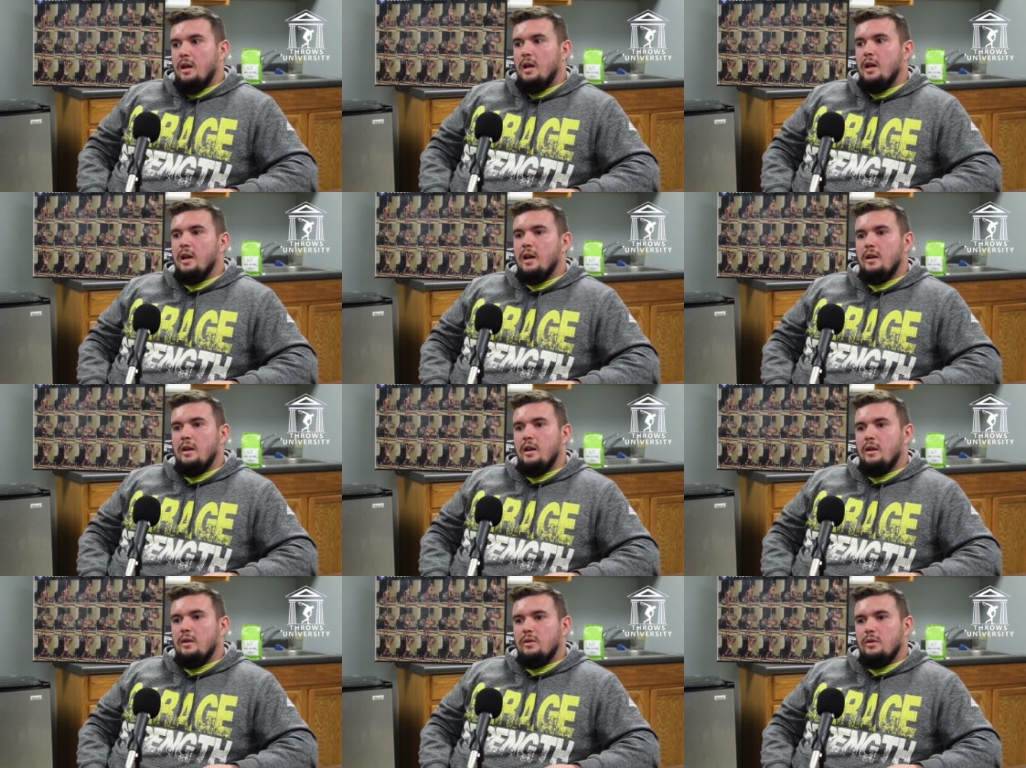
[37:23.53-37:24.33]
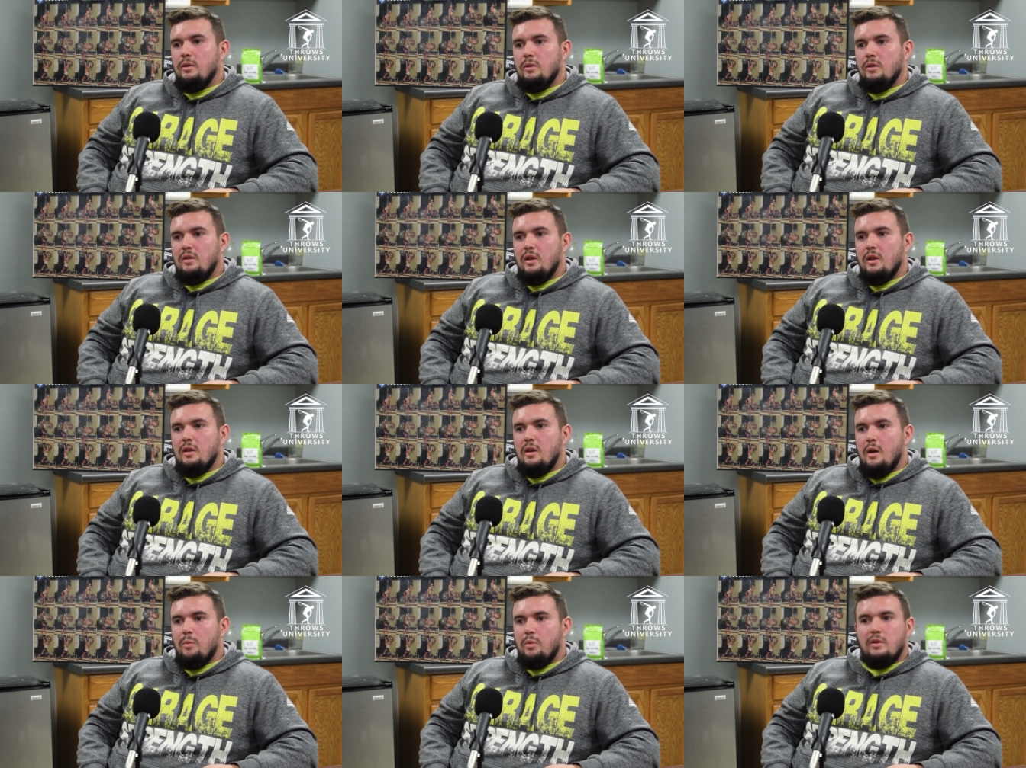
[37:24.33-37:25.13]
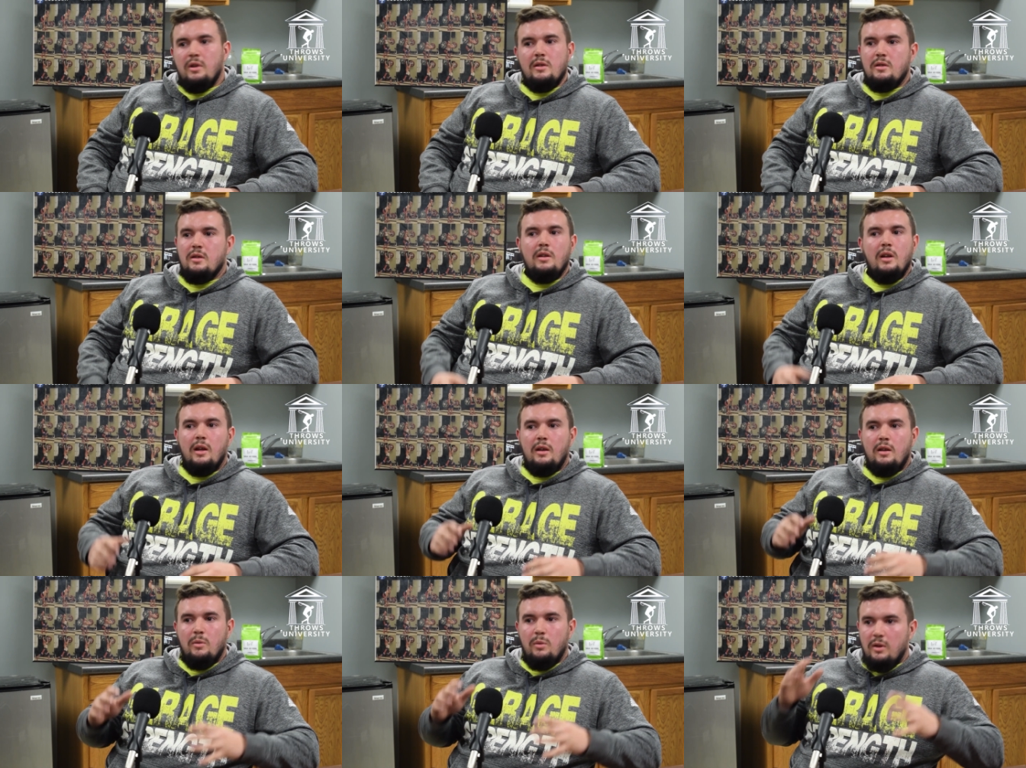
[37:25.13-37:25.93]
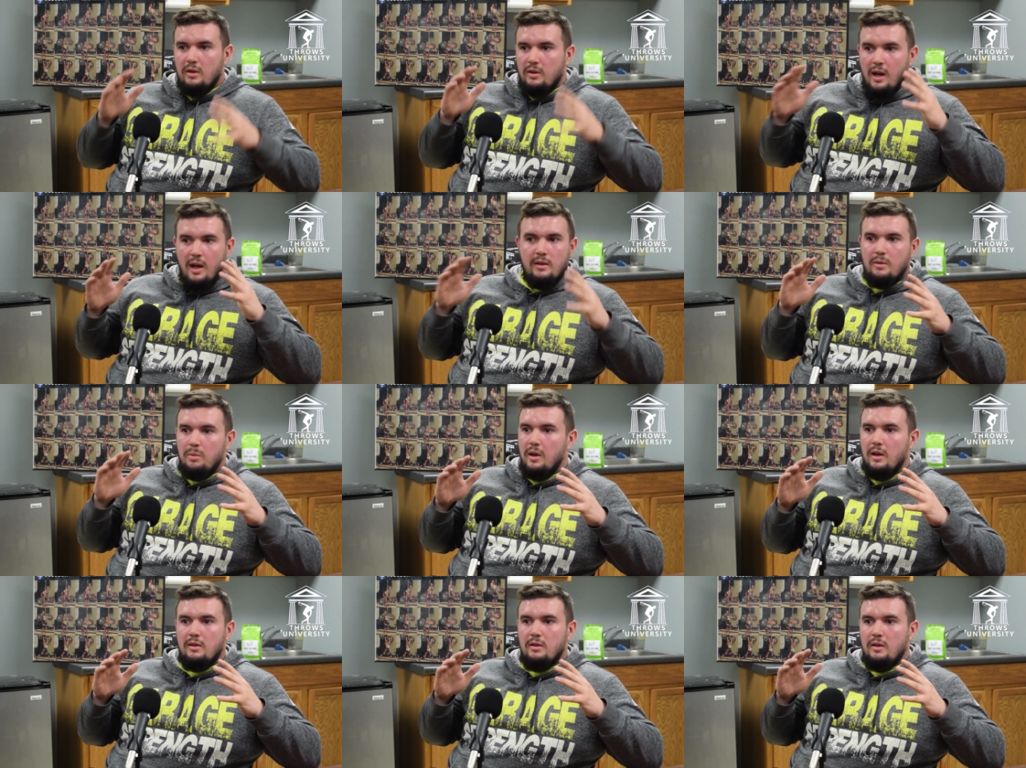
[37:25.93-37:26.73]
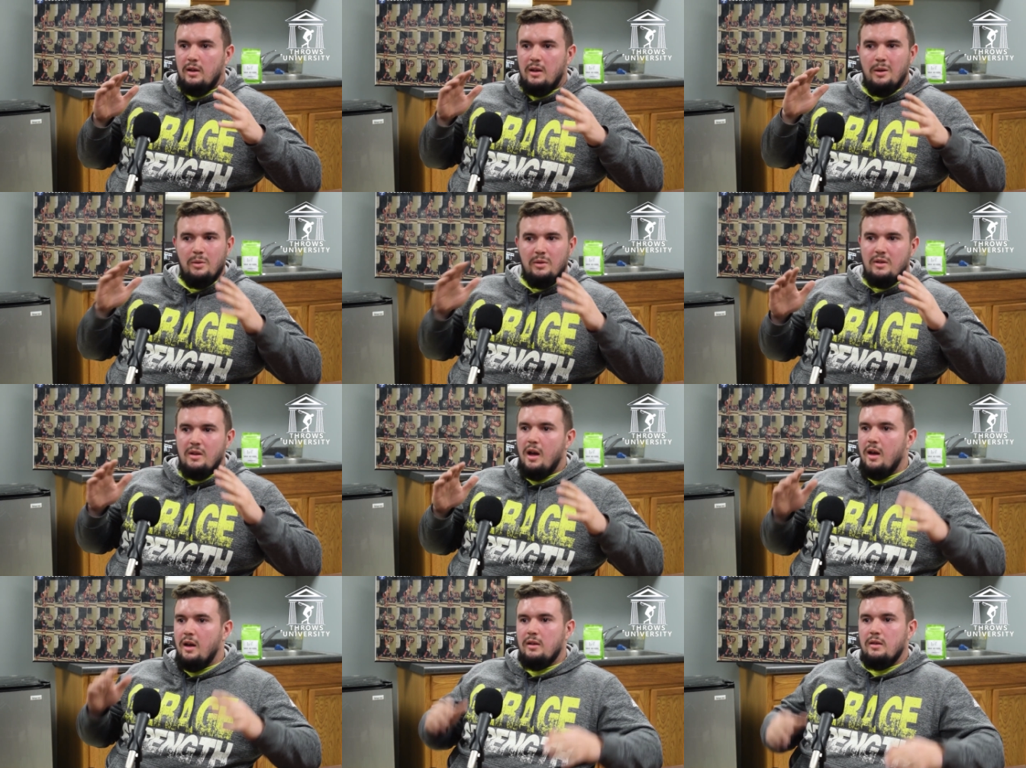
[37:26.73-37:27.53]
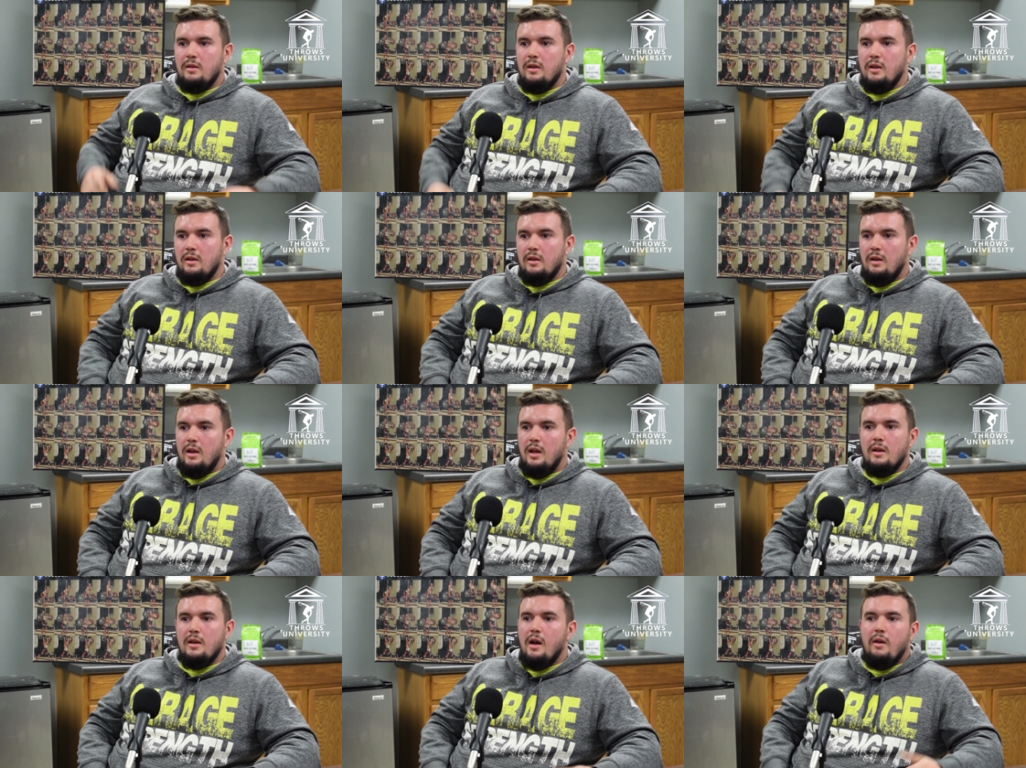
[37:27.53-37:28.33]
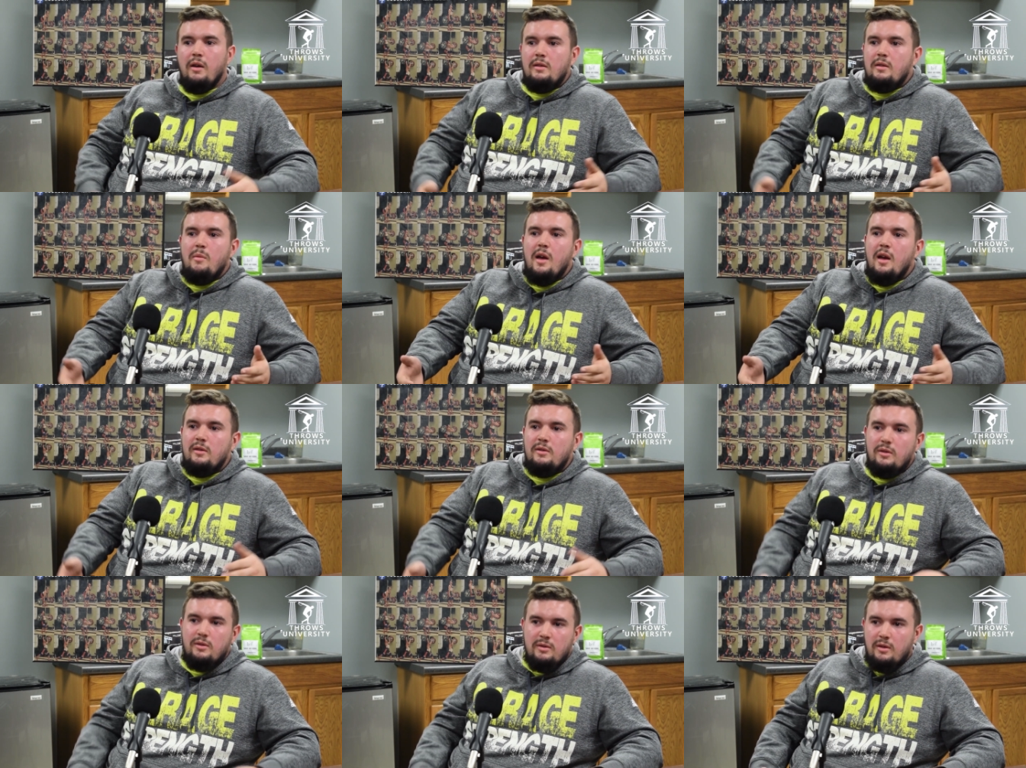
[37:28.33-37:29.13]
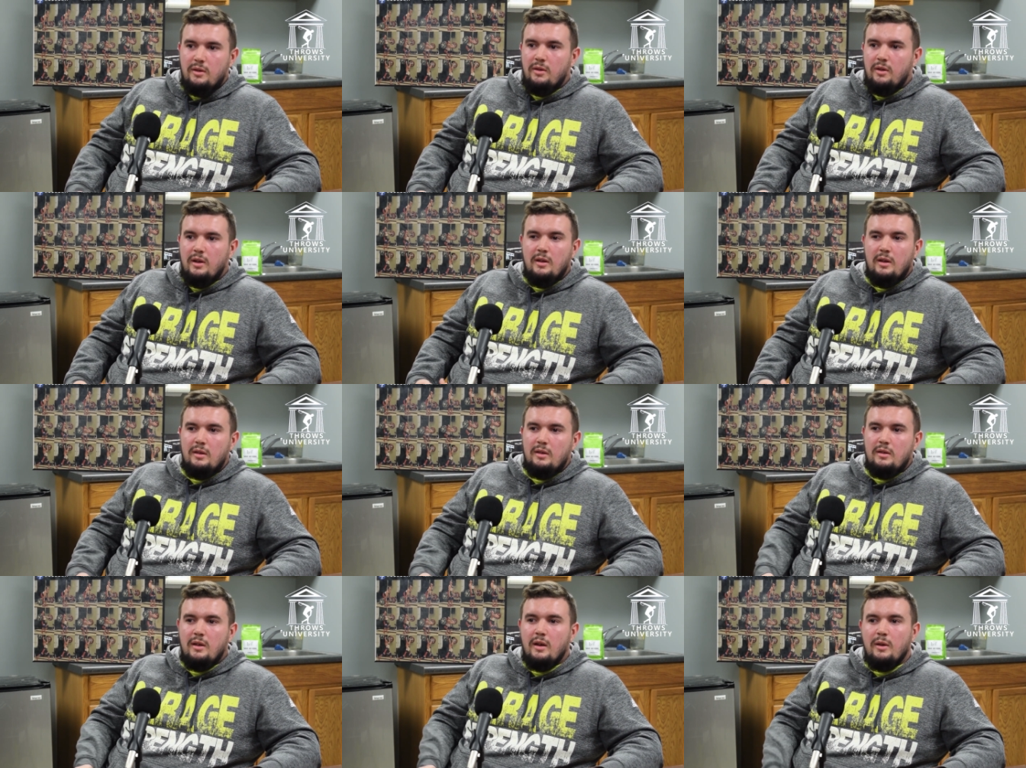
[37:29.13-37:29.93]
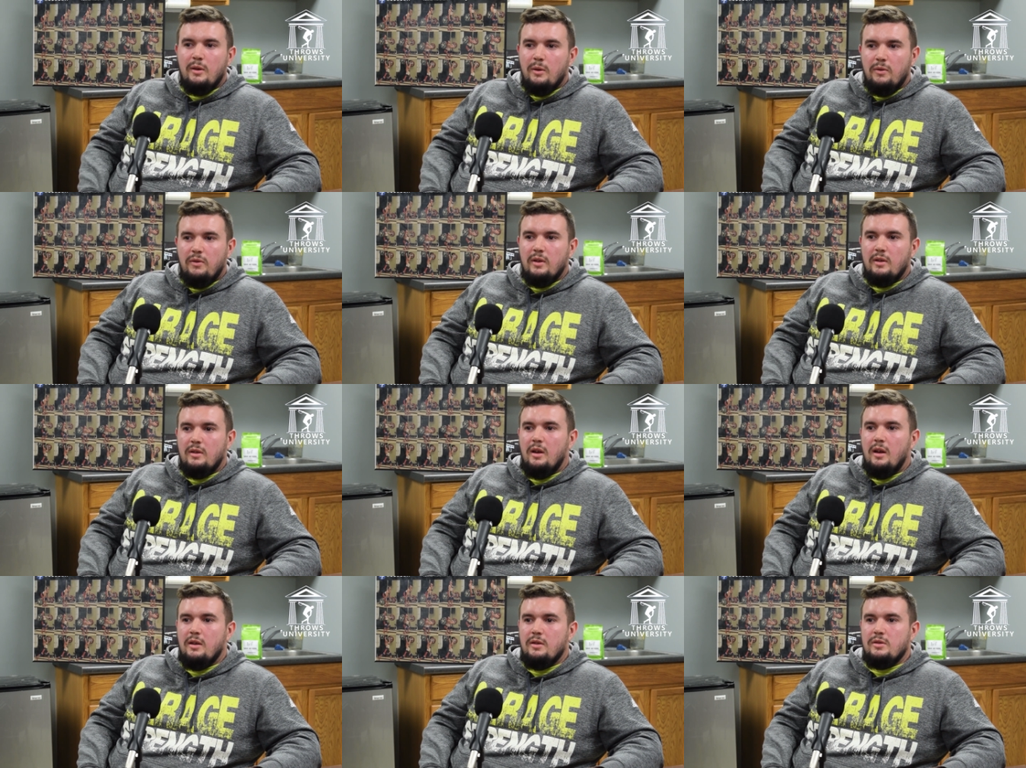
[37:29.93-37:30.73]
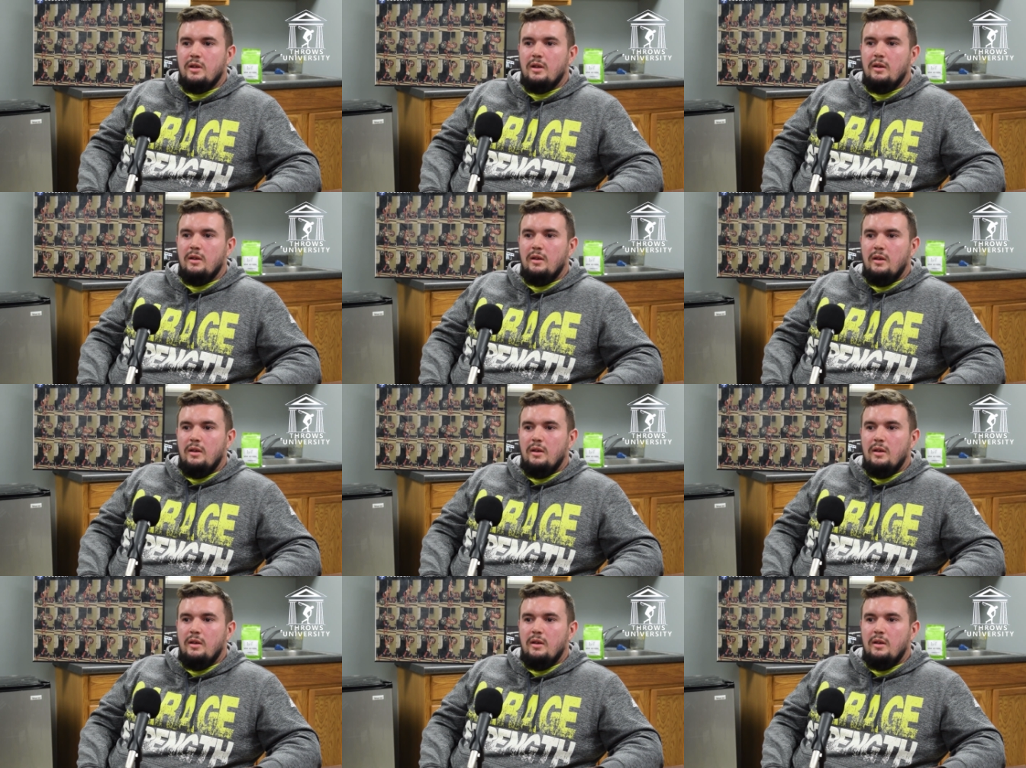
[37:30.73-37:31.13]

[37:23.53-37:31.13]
He had issues in competition, like with his headspace. Like he was not think he now has a master's degree in like psychophysiology.